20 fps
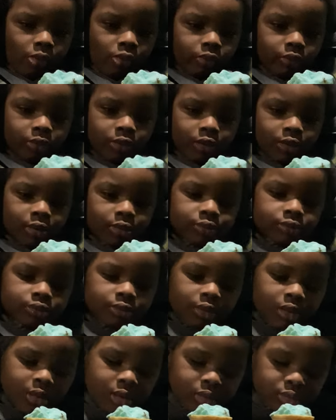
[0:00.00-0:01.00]
Levi
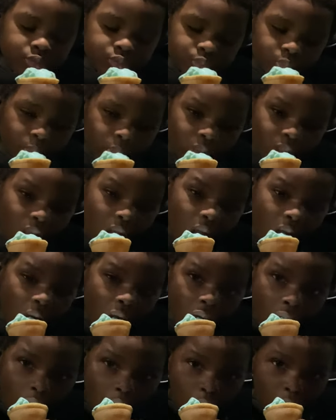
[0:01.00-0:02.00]
has his ice
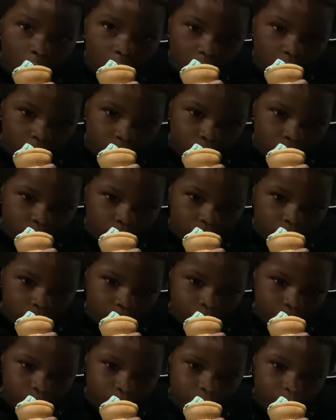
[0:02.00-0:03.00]
cream. He has the cotton
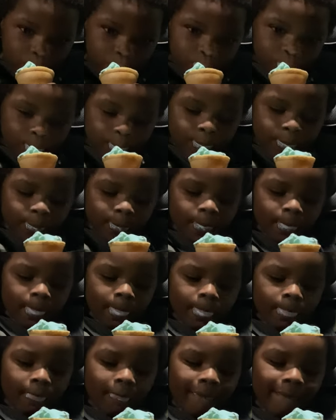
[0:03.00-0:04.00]
candy with gummy
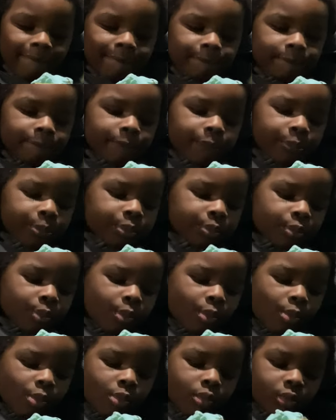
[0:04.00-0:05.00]
bears. You
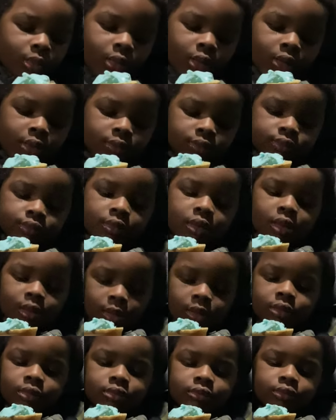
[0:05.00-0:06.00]
like it, Papa?
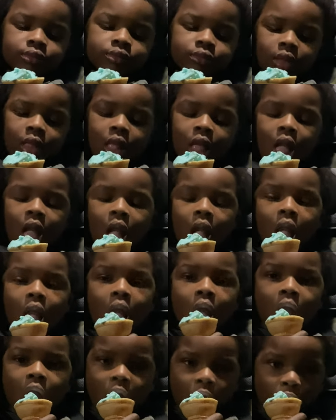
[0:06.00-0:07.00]
You enjoying it?
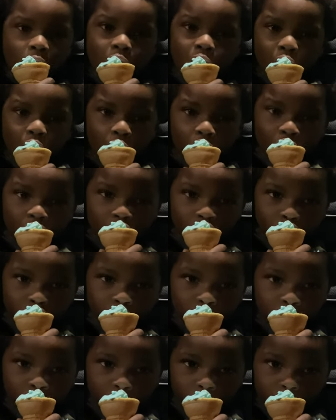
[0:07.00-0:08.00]
He
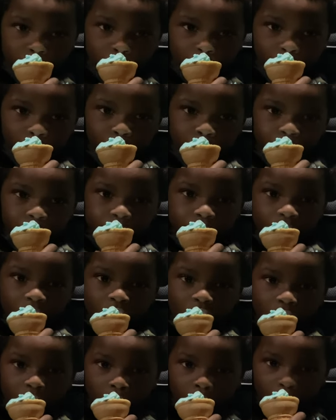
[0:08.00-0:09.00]
getting ready to tear that up.
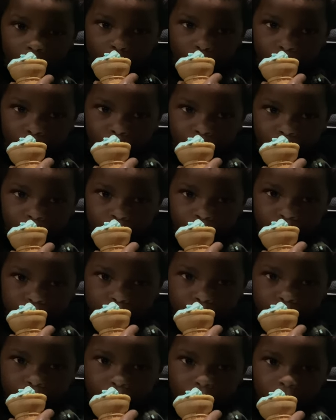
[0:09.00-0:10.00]
He was falling asleep
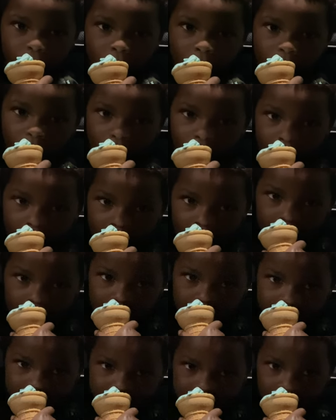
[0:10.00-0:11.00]
until I told him we at the
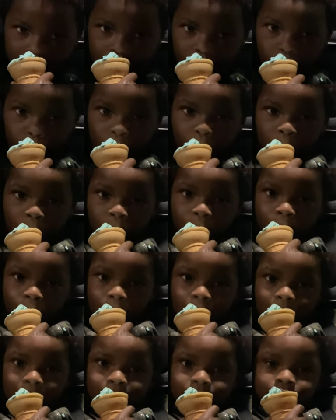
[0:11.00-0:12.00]
ice cream shop and he
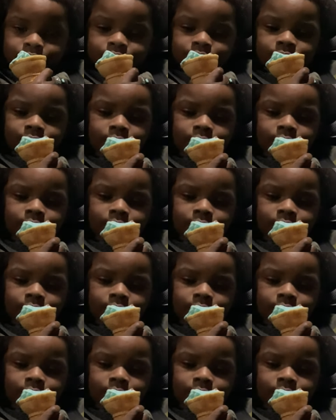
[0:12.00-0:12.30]
popped up.